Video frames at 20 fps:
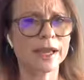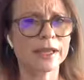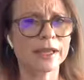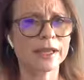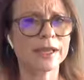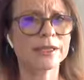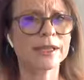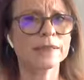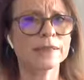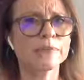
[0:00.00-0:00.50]
with
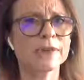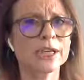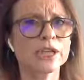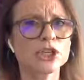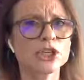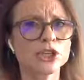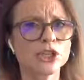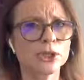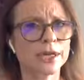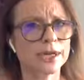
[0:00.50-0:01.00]
that and then
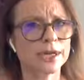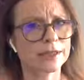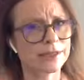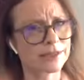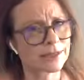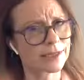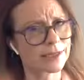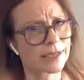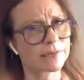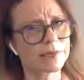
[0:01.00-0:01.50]
make sure at
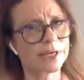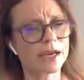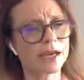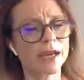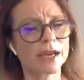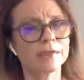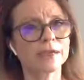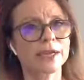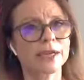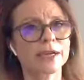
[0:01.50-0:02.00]
the same
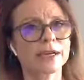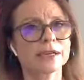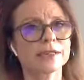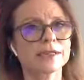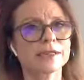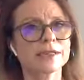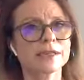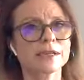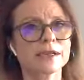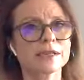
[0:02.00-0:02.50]
time, like I
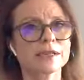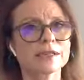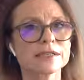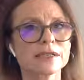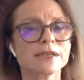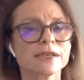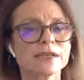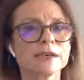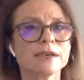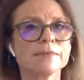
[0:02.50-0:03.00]
discussed,
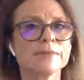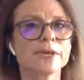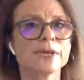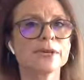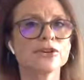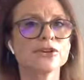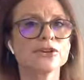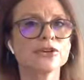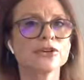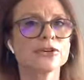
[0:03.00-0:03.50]

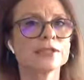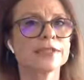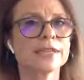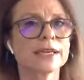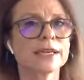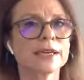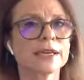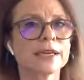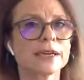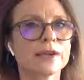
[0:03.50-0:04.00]
make sure you're
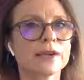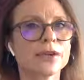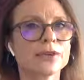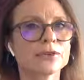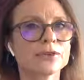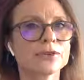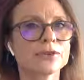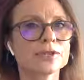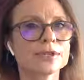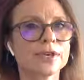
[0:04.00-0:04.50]
taking
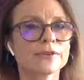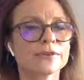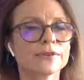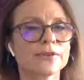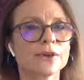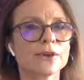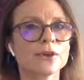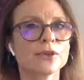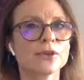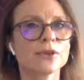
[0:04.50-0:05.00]
care of yourself
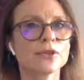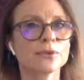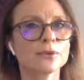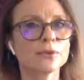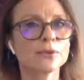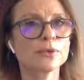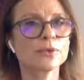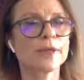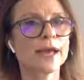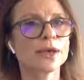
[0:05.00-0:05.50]

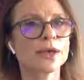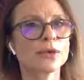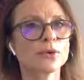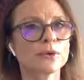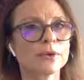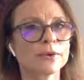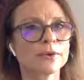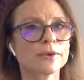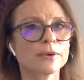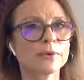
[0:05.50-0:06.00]
through that
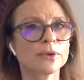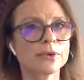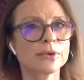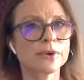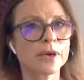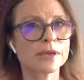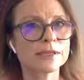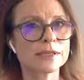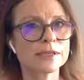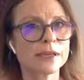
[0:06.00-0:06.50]
grieving
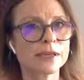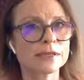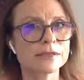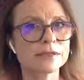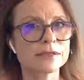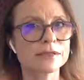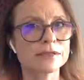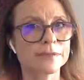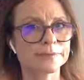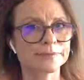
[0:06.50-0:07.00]

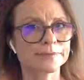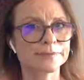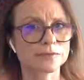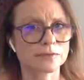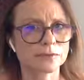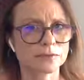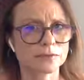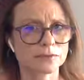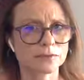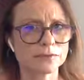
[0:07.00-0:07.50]
process.
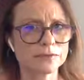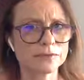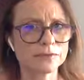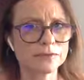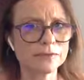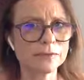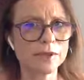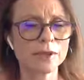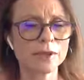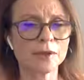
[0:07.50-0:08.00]

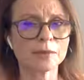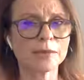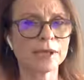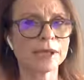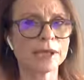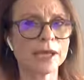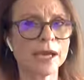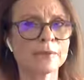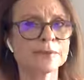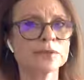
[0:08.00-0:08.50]

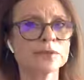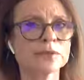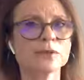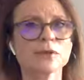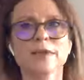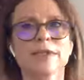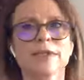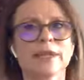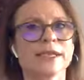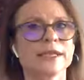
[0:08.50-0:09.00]
But
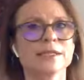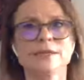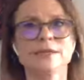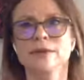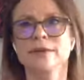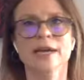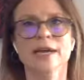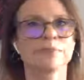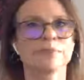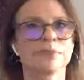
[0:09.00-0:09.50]
absolutely, they can
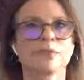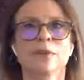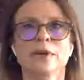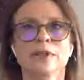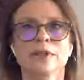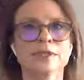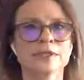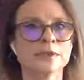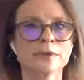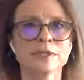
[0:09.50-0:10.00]
still happen
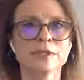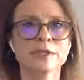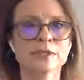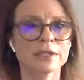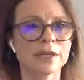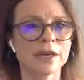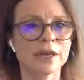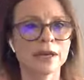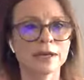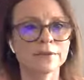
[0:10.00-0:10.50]
while
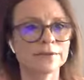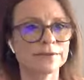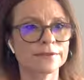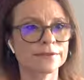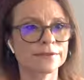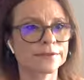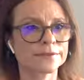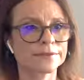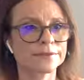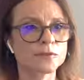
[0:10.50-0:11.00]
someone's alive.
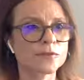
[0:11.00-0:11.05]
